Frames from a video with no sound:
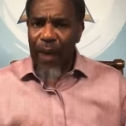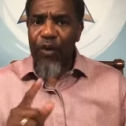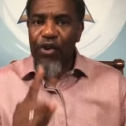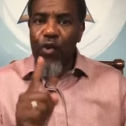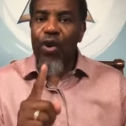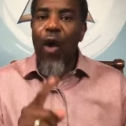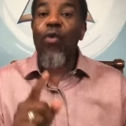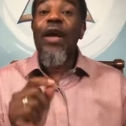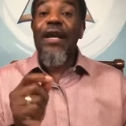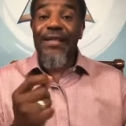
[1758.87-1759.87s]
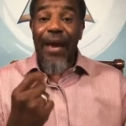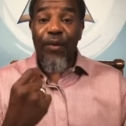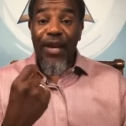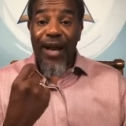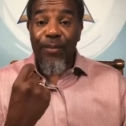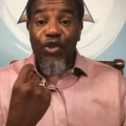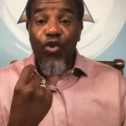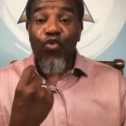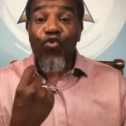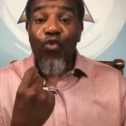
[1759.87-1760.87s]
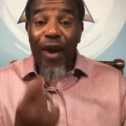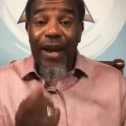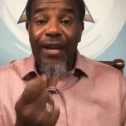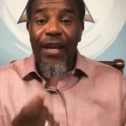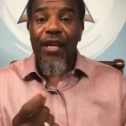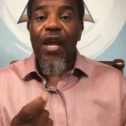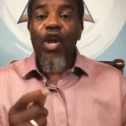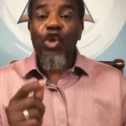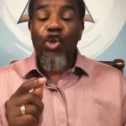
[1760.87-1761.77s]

And we do know that when it comes to reading,